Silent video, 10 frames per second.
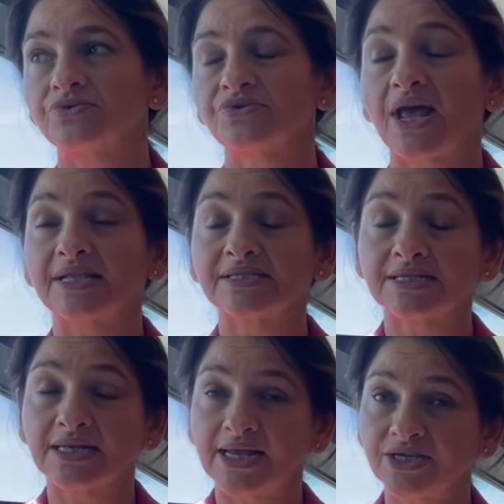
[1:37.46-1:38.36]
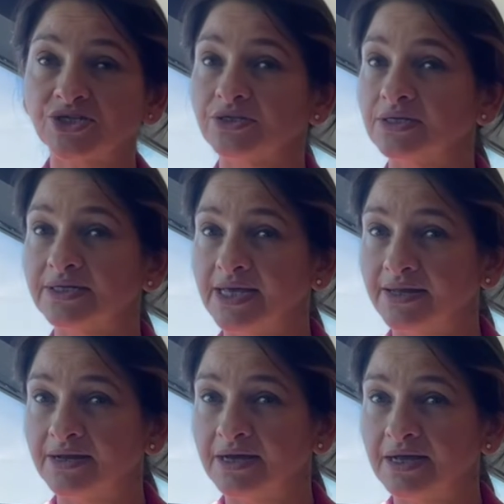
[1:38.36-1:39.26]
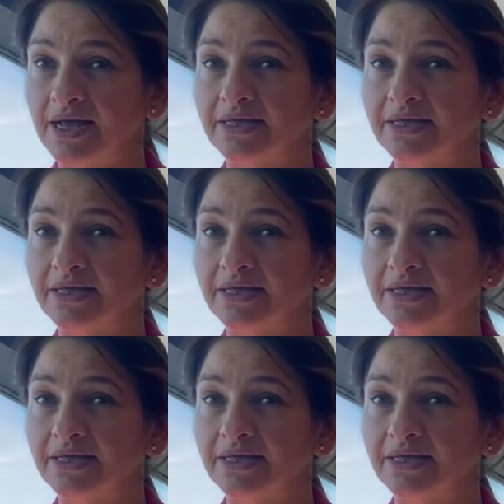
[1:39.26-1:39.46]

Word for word: translational data